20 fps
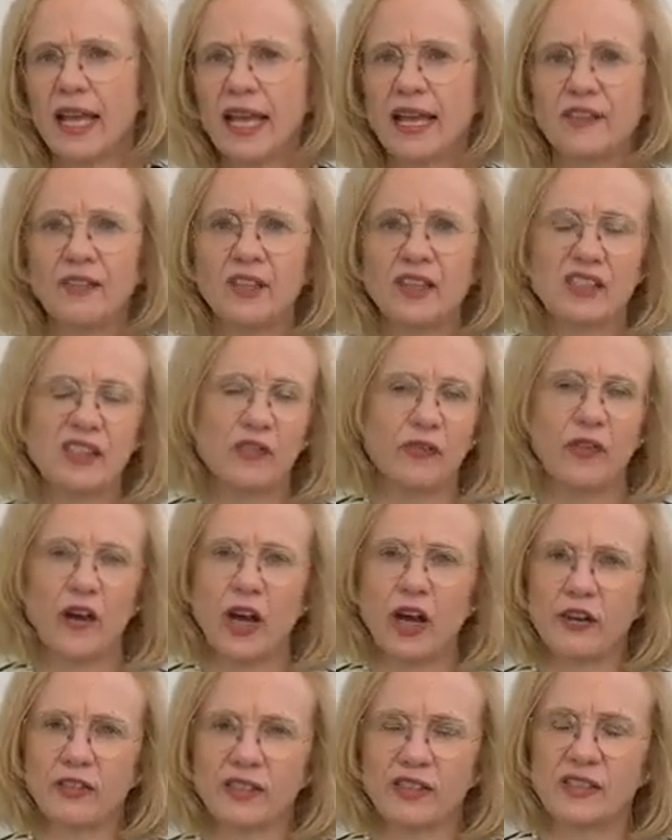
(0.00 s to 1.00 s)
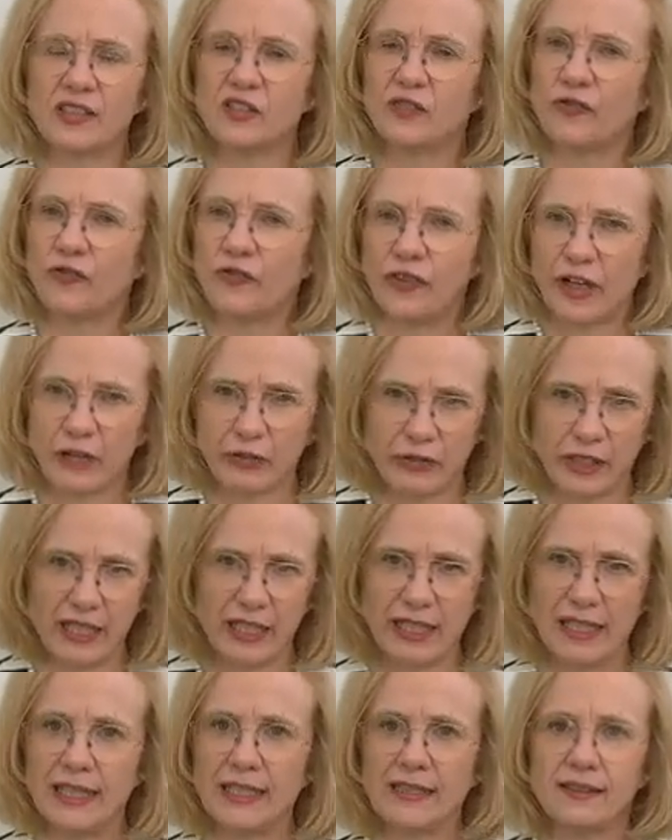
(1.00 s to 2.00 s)
and this virus is
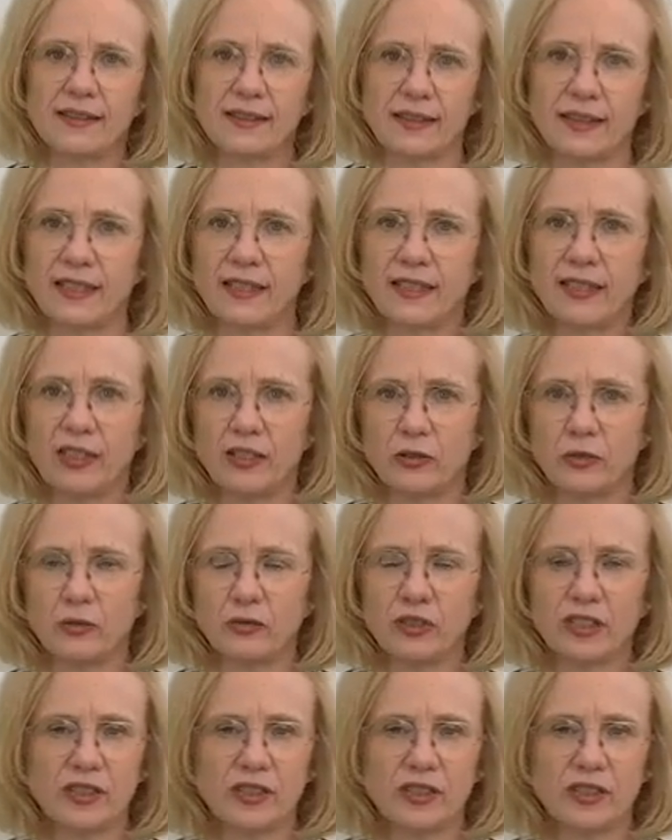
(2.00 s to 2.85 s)
very easily killed.